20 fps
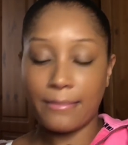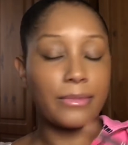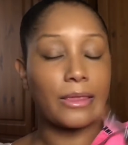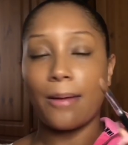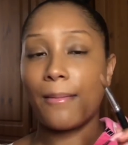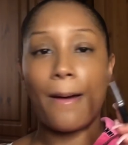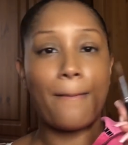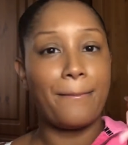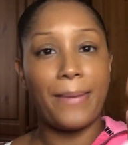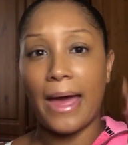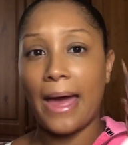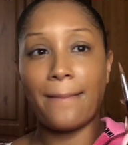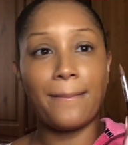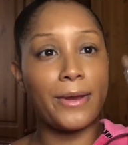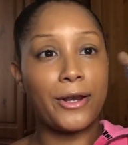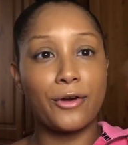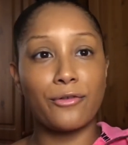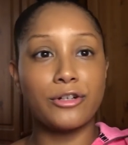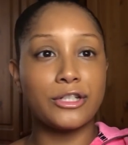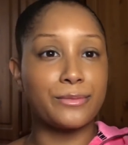my Bare
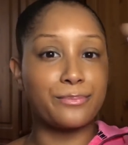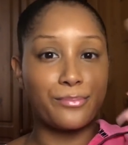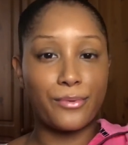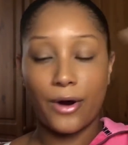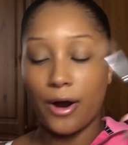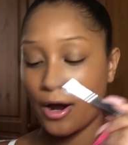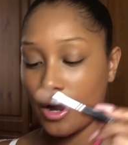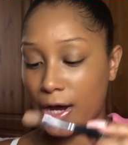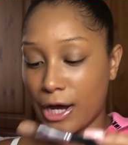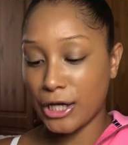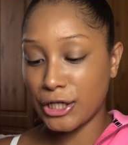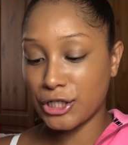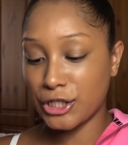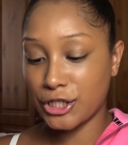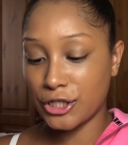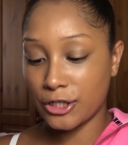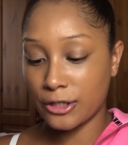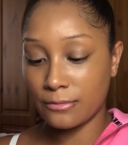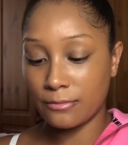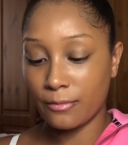Minerals
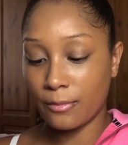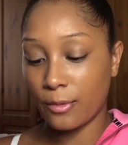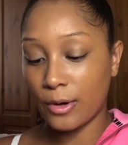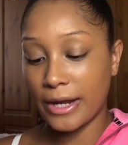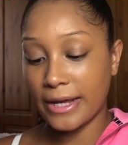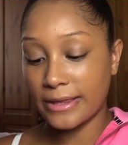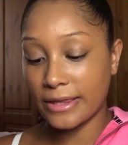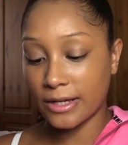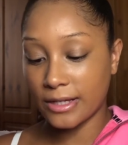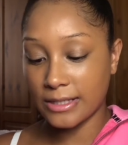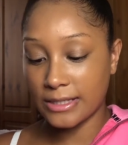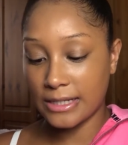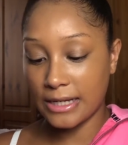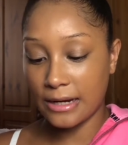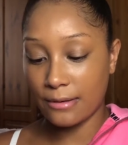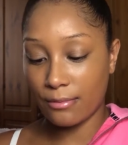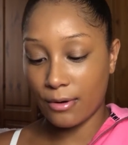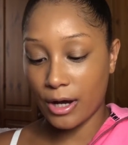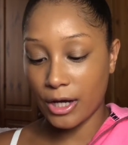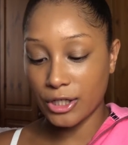brush. Well, it is a
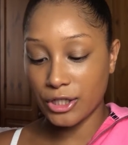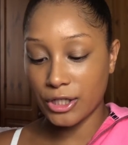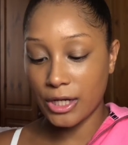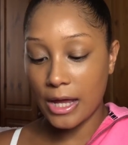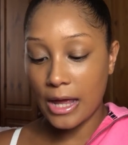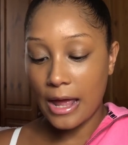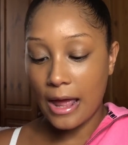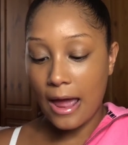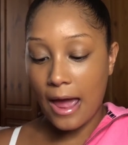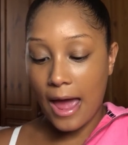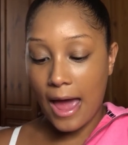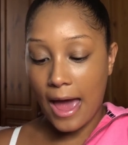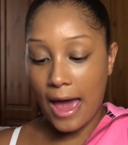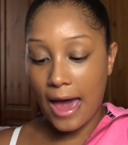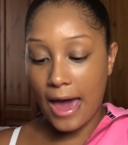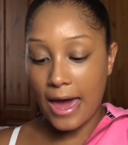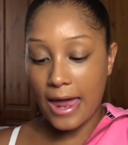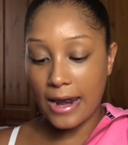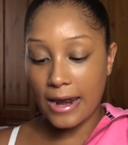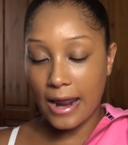concealer brush.
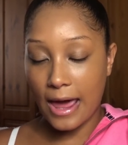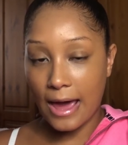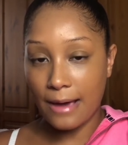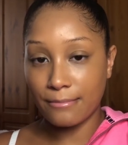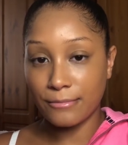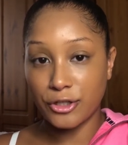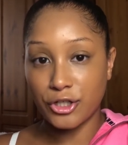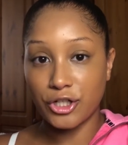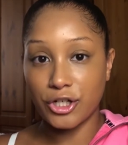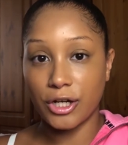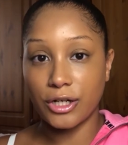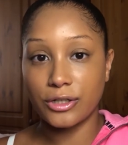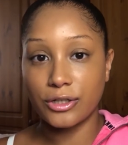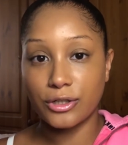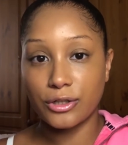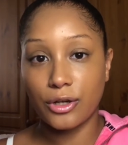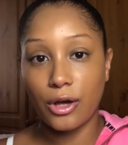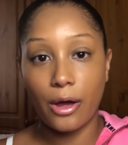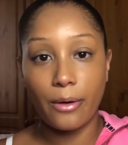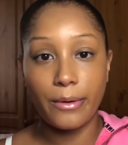And I'm
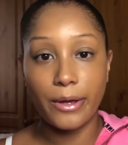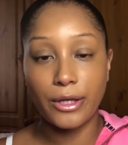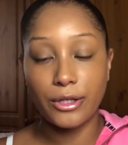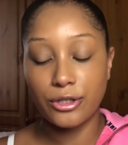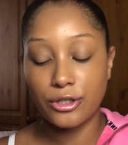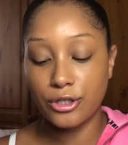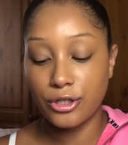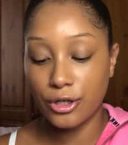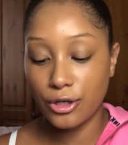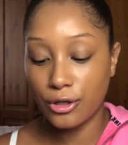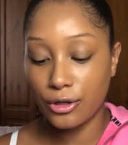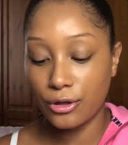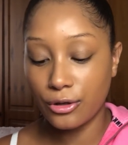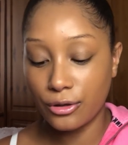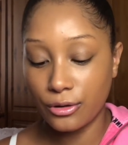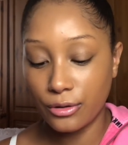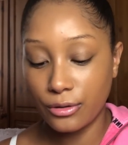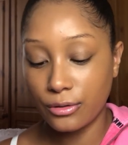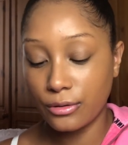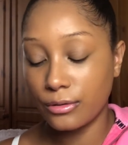just going
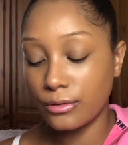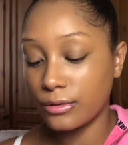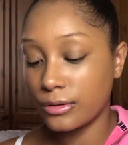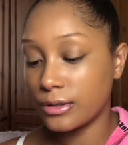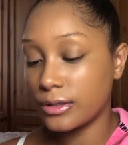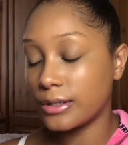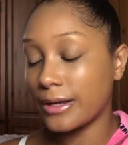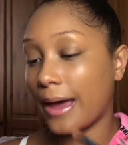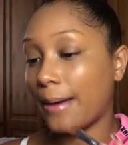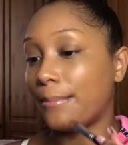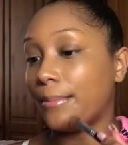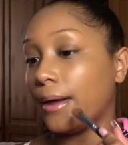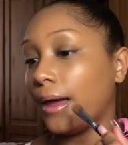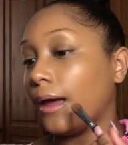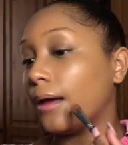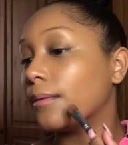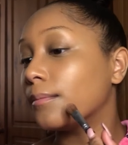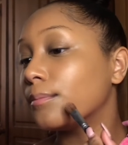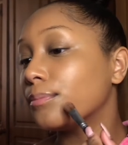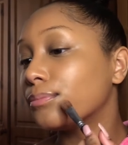to dab
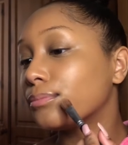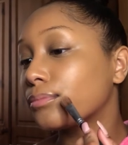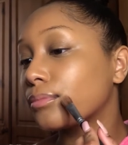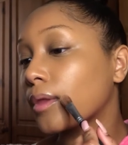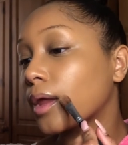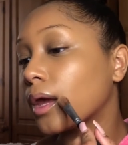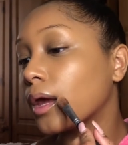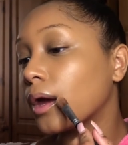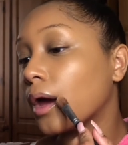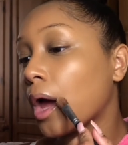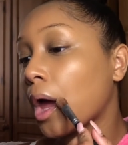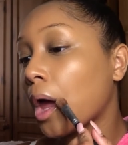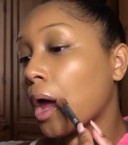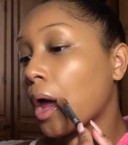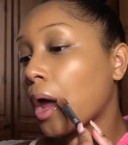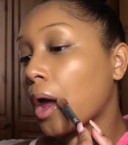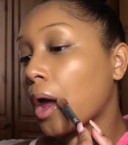it here.